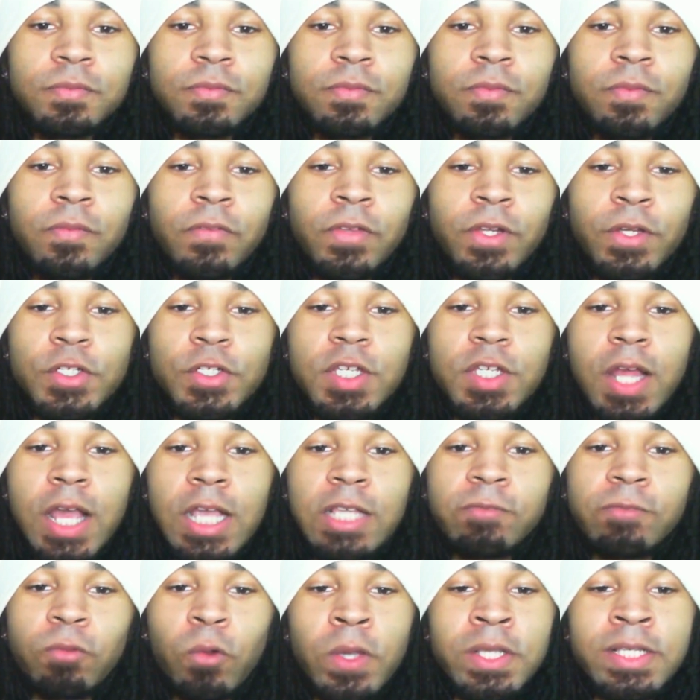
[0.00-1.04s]

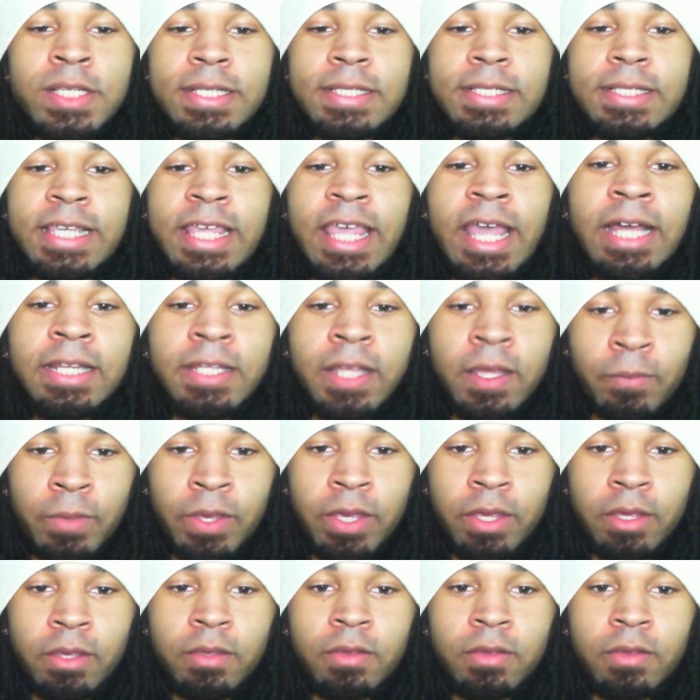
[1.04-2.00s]
Fluttershy's voice is killing me.